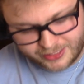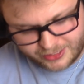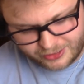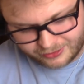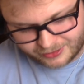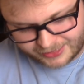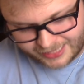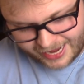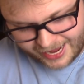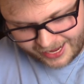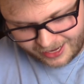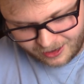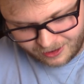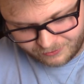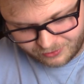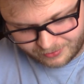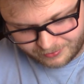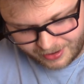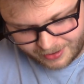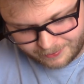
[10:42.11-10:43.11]
did used to hang
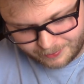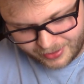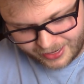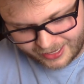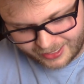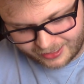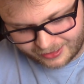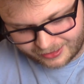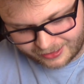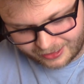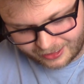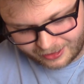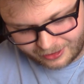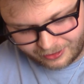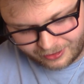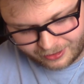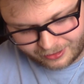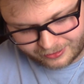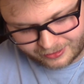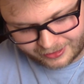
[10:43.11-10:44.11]
over my bed at
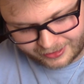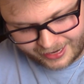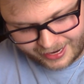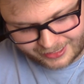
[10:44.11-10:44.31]
the